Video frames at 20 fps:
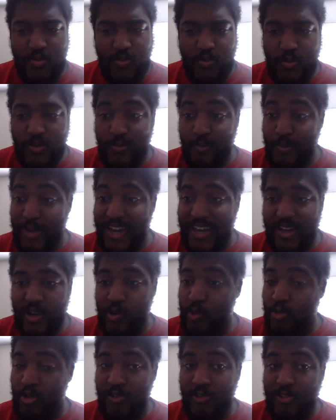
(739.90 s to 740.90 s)
with Matt
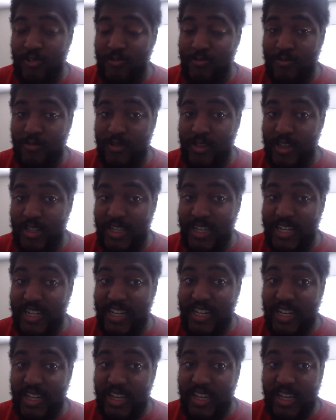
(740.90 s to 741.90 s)
Corral
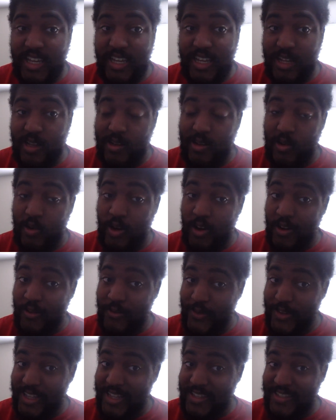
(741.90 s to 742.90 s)
leading the
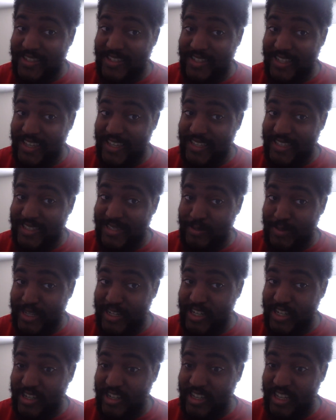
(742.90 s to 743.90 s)
offense,
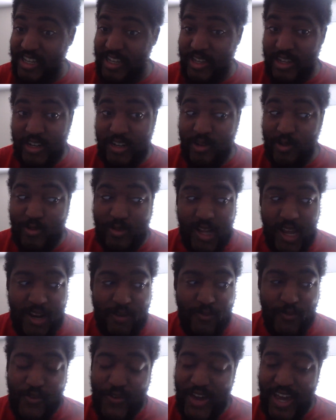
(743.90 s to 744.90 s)
especially you know
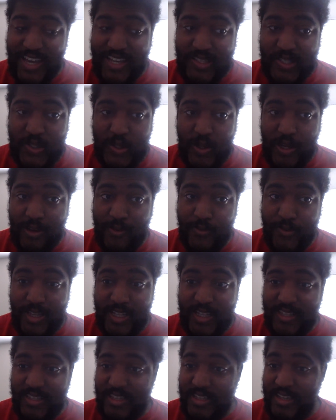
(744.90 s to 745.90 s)
that fast
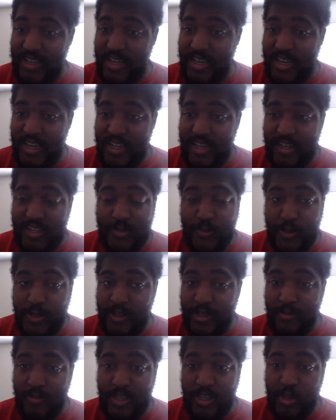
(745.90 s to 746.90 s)
offense is
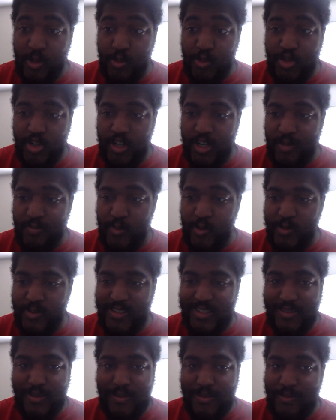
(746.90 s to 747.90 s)
putting up huge
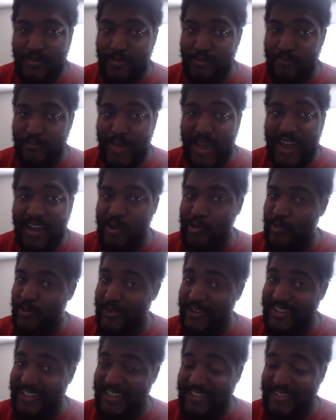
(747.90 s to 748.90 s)
numbers. Matt
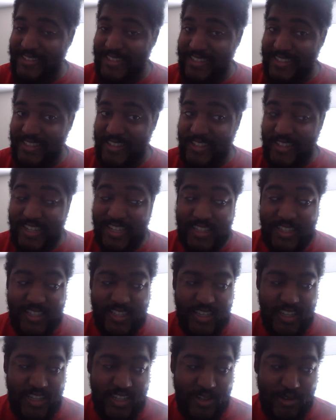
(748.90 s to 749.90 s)
Corral is looking
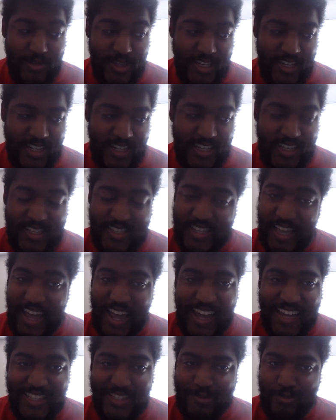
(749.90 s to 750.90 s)
to you know get his
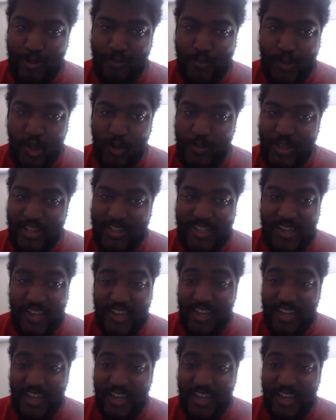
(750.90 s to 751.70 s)
Heisman moment.